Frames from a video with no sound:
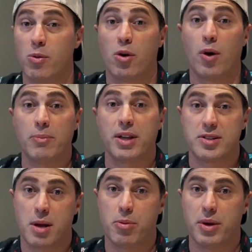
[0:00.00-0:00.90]
want to ramp
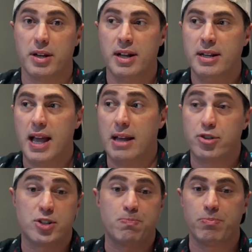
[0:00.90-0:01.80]
things up a bit and
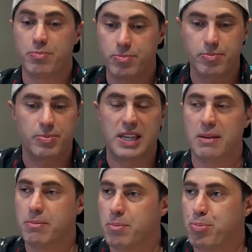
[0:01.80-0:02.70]
just
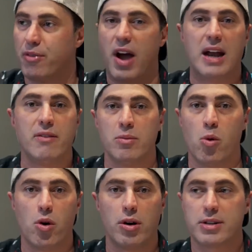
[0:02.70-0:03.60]
provide even
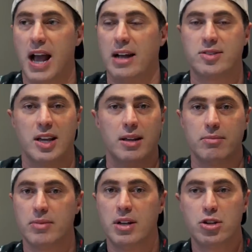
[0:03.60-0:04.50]
more
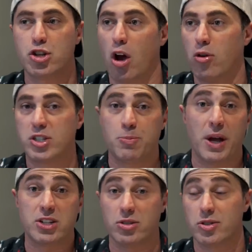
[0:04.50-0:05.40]
content, shows,
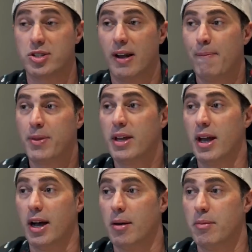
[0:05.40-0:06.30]
specials.
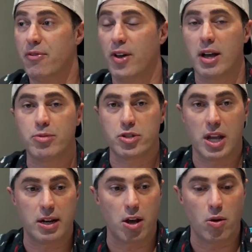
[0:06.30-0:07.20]
I feel like I'm just
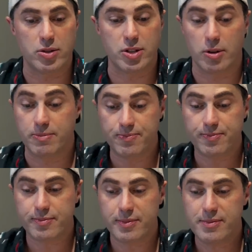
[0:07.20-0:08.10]
getting going.
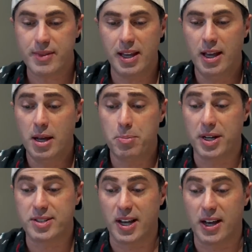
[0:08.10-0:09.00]

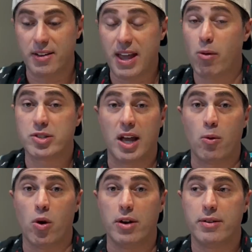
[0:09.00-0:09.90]
But that was
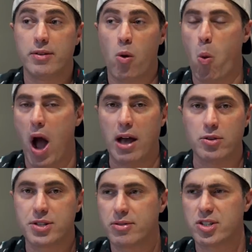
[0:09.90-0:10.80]
night one.
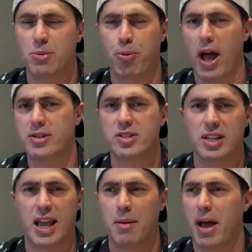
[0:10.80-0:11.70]
Wild. The surprises that
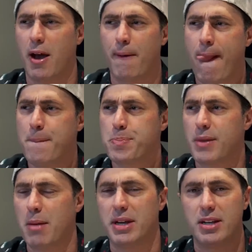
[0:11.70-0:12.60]
came out.
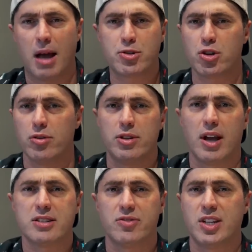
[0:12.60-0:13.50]
I mean, I'm sure you
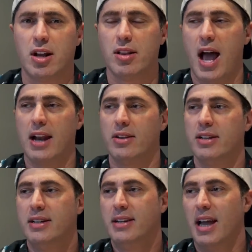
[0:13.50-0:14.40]
guys have seen online
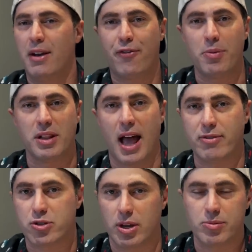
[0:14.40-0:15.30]
and from the
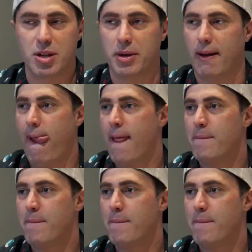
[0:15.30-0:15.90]
live streams. I mean,